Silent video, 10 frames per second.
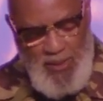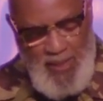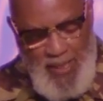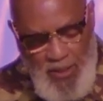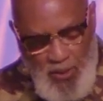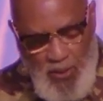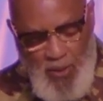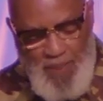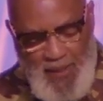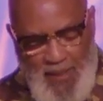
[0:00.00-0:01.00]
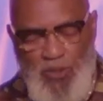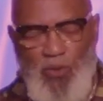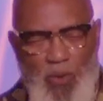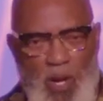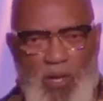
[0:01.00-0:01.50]
linger a bit at the
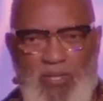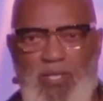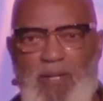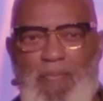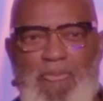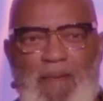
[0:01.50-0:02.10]
cross.